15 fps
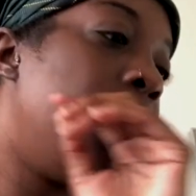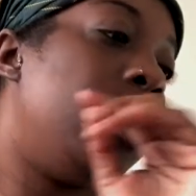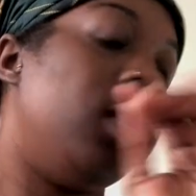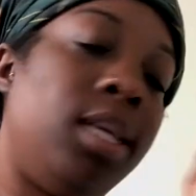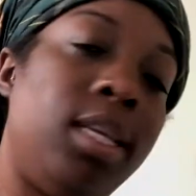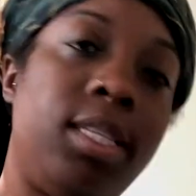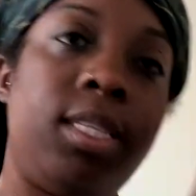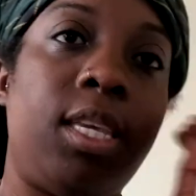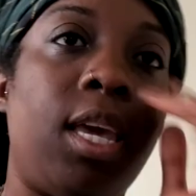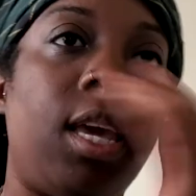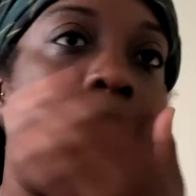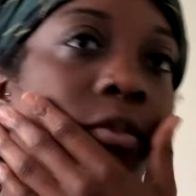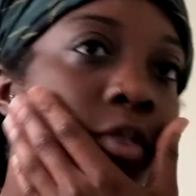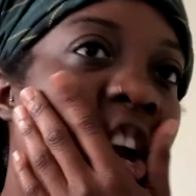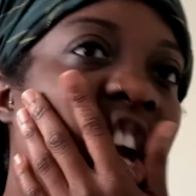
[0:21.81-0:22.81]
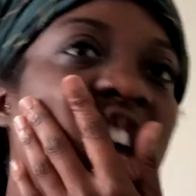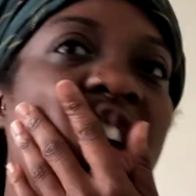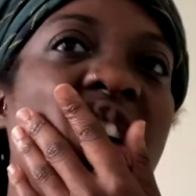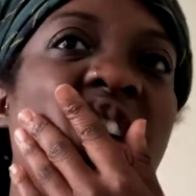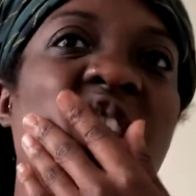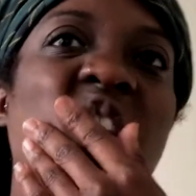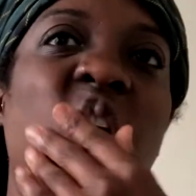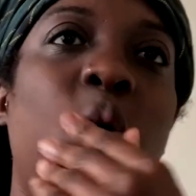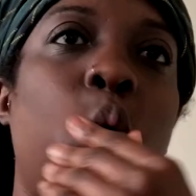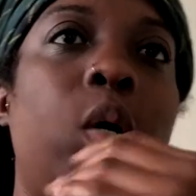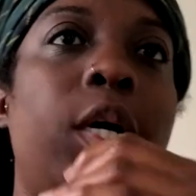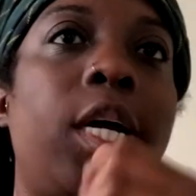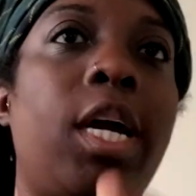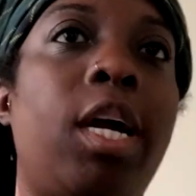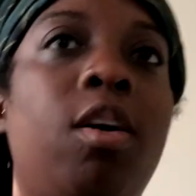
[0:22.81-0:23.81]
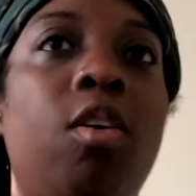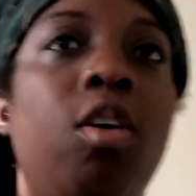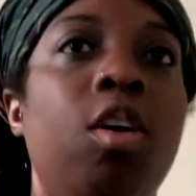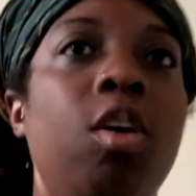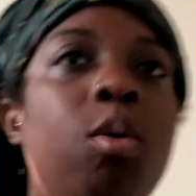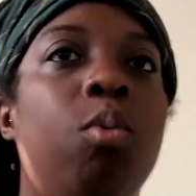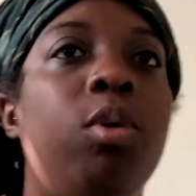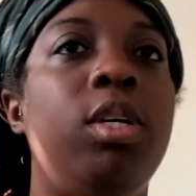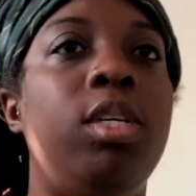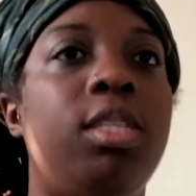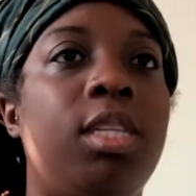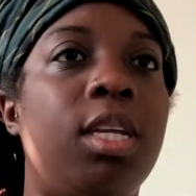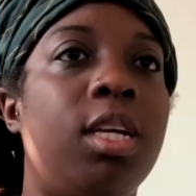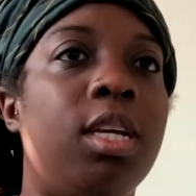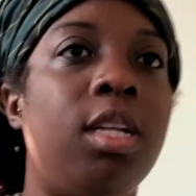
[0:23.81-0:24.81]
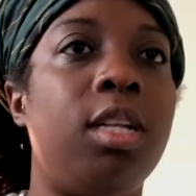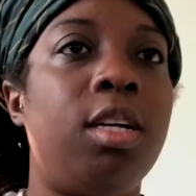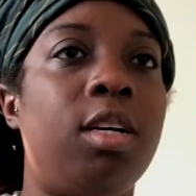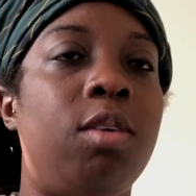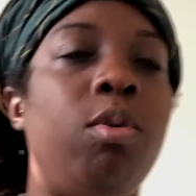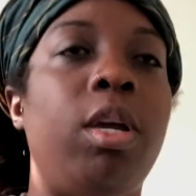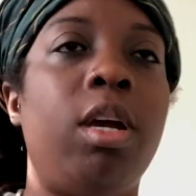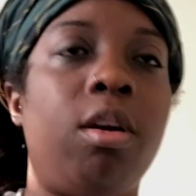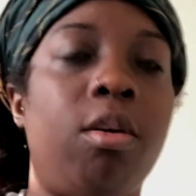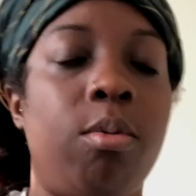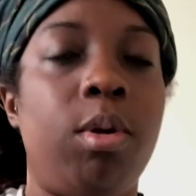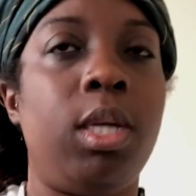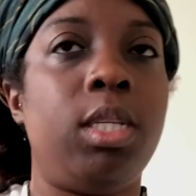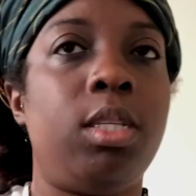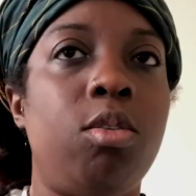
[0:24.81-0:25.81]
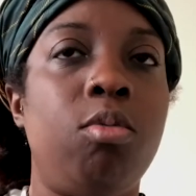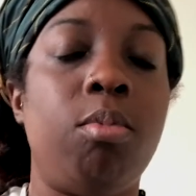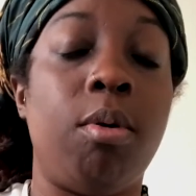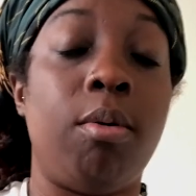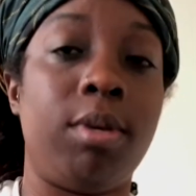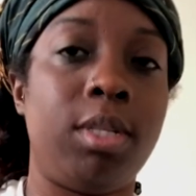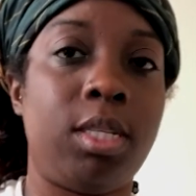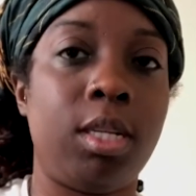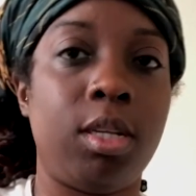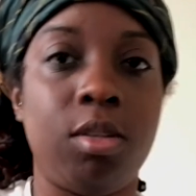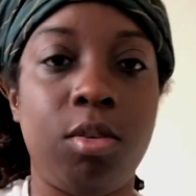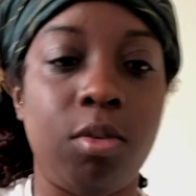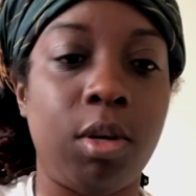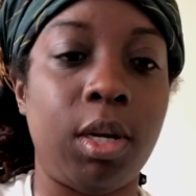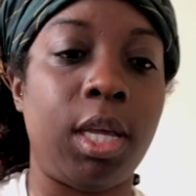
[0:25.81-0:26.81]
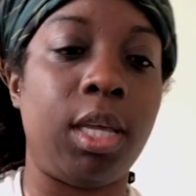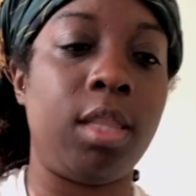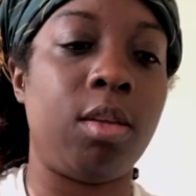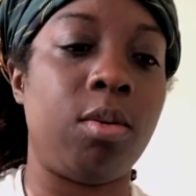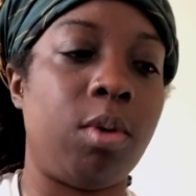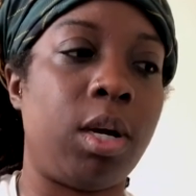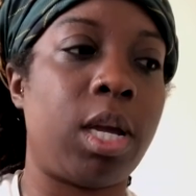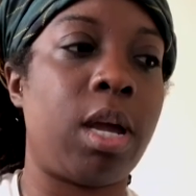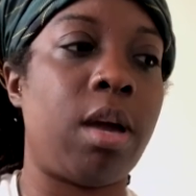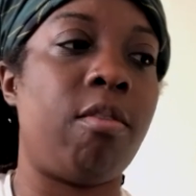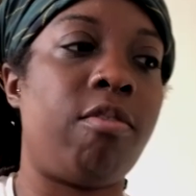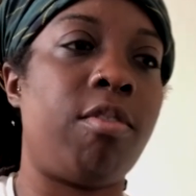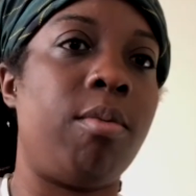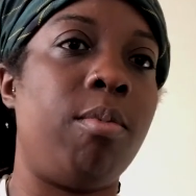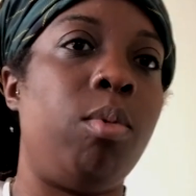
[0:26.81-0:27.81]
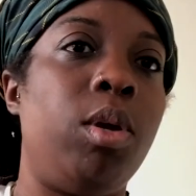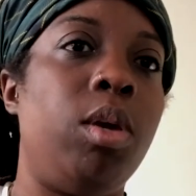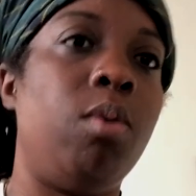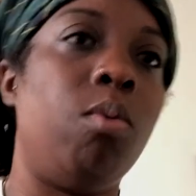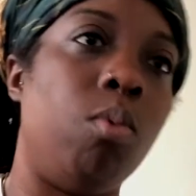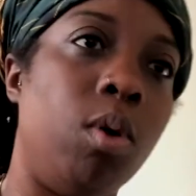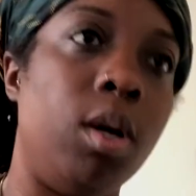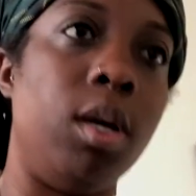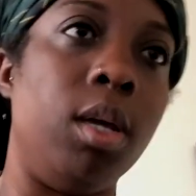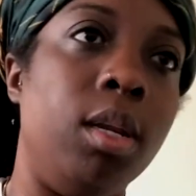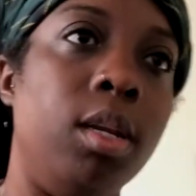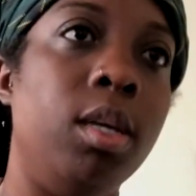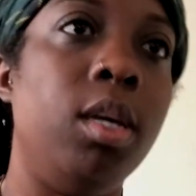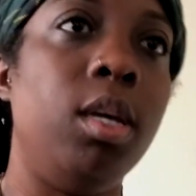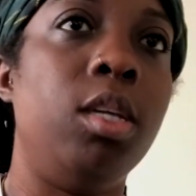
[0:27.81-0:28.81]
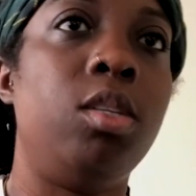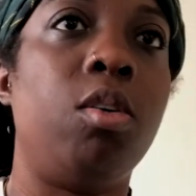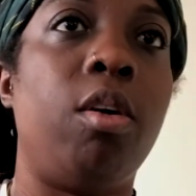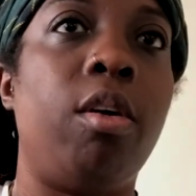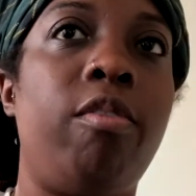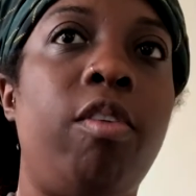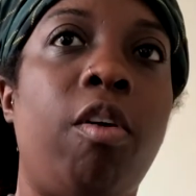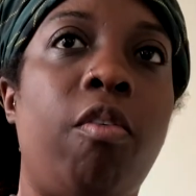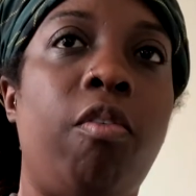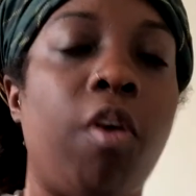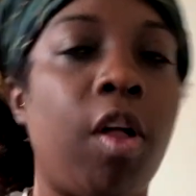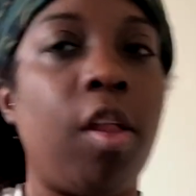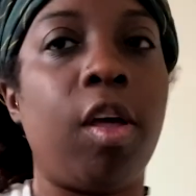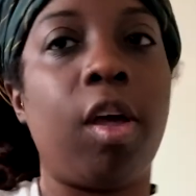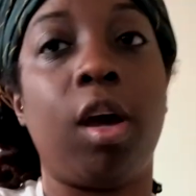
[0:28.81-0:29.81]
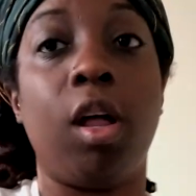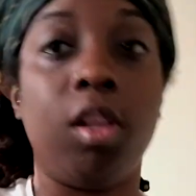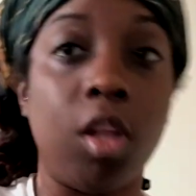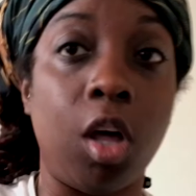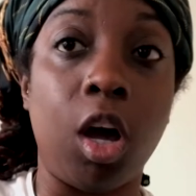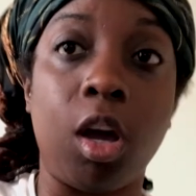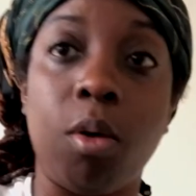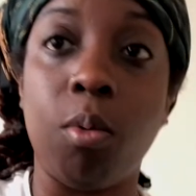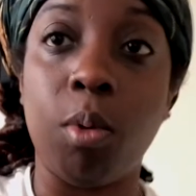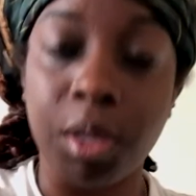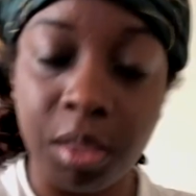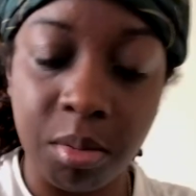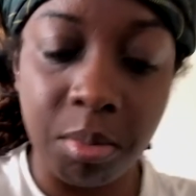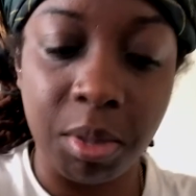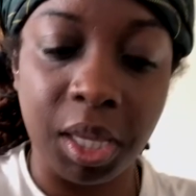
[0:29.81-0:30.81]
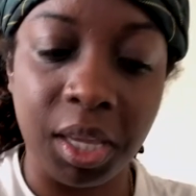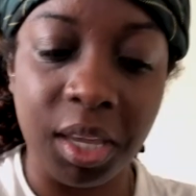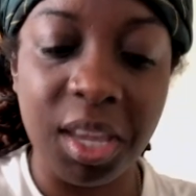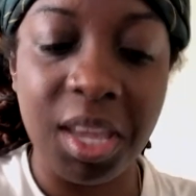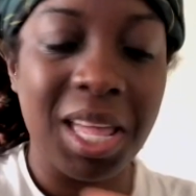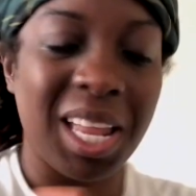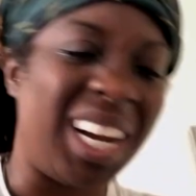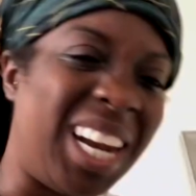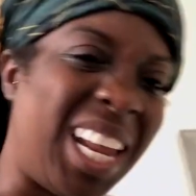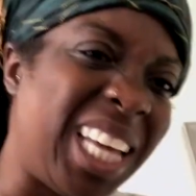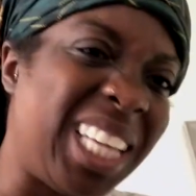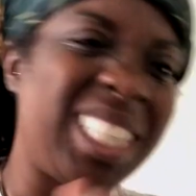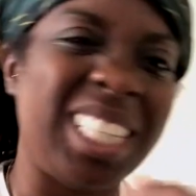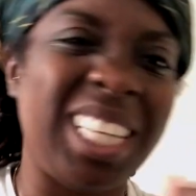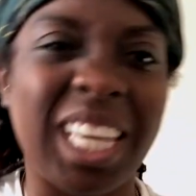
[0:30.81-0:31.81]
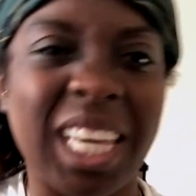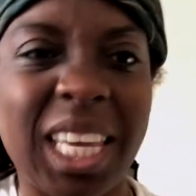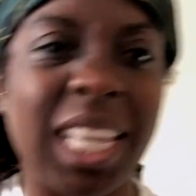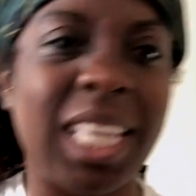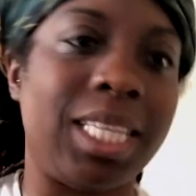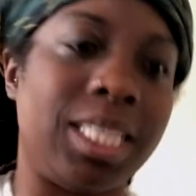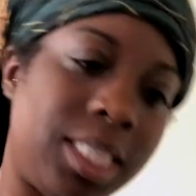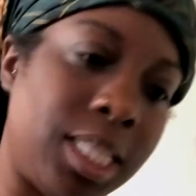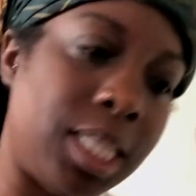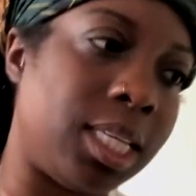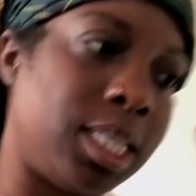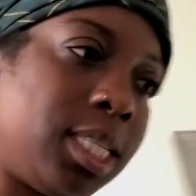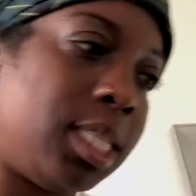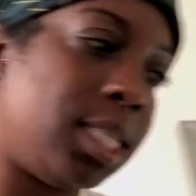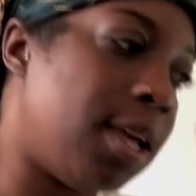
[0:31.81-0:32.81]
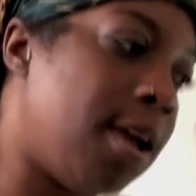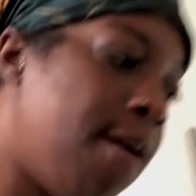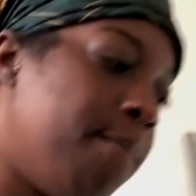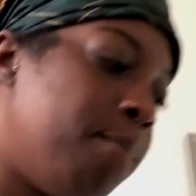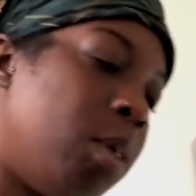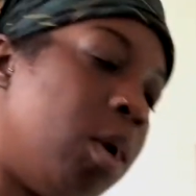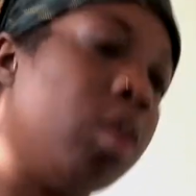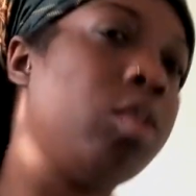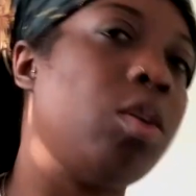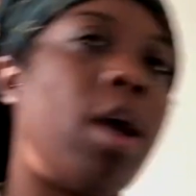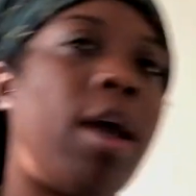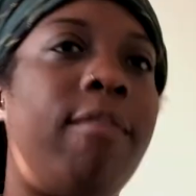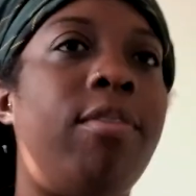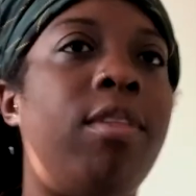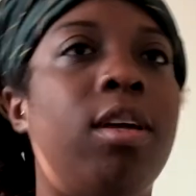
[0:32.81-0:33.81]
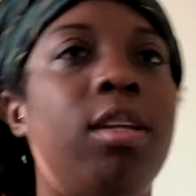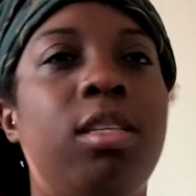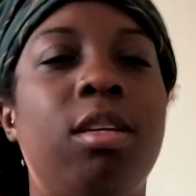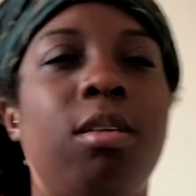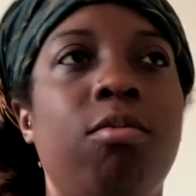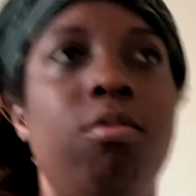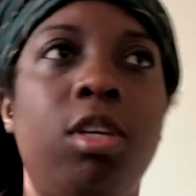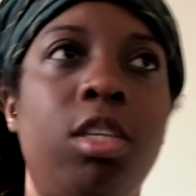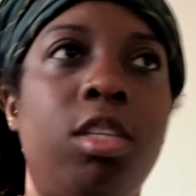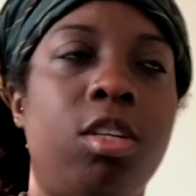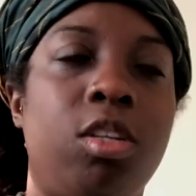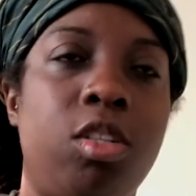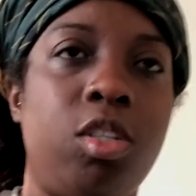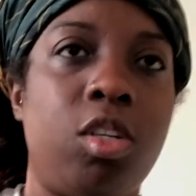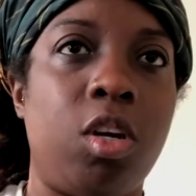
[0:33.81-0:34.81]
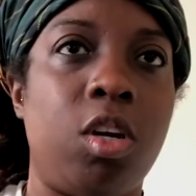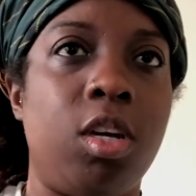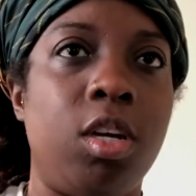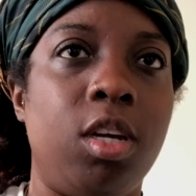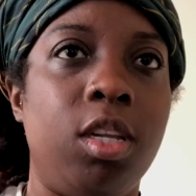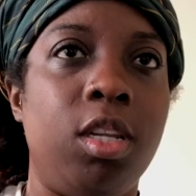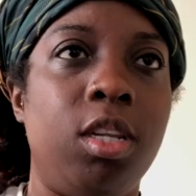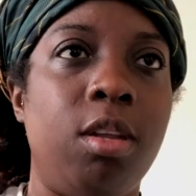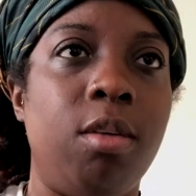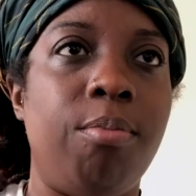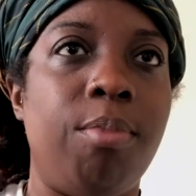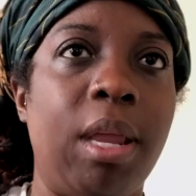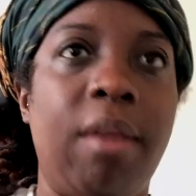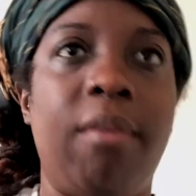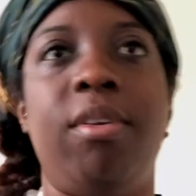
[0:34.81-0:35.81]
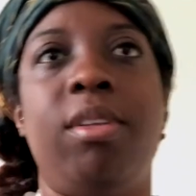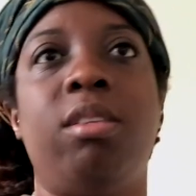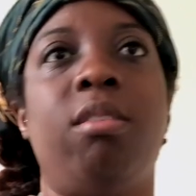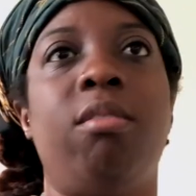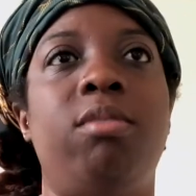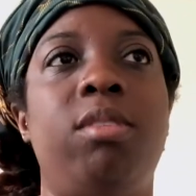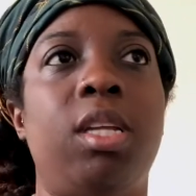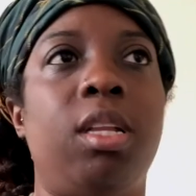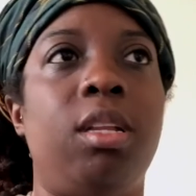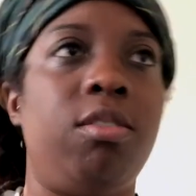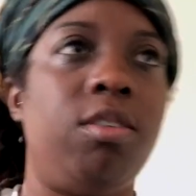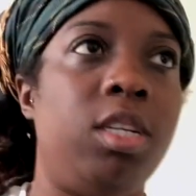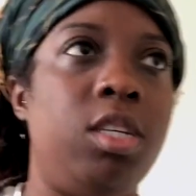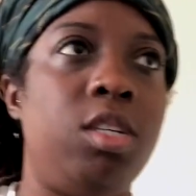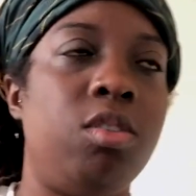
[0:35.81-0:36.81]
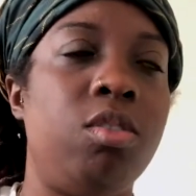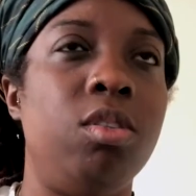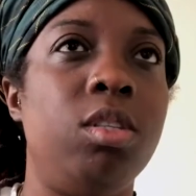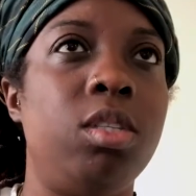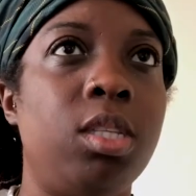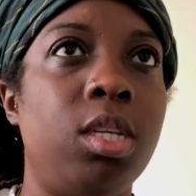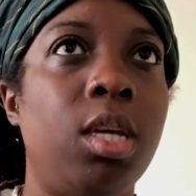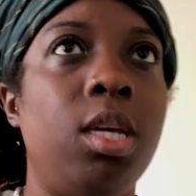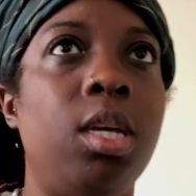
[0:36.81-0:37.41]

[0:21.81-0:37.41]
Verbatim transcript: Let's get right into the workout. We still, we are in week two, but we're still doing the workout from week one. So if you're following along with me, let's get it, sis. Also, I've done some research on the benefits of celery juice.